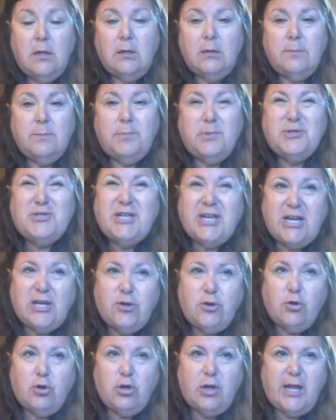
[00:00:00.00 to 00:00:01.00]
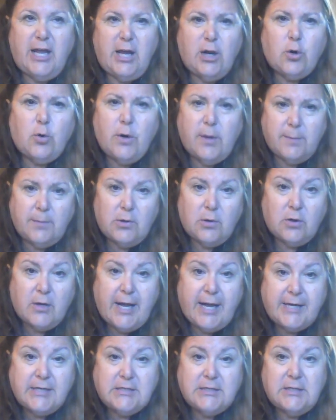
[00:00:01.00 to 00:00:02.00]
particularly in criminal
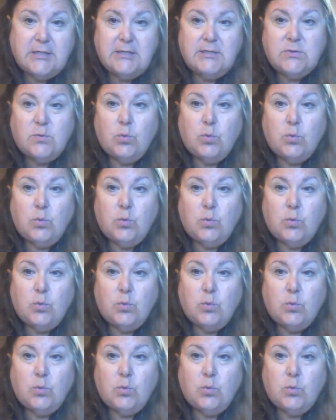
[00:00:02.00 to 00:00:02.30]
cases,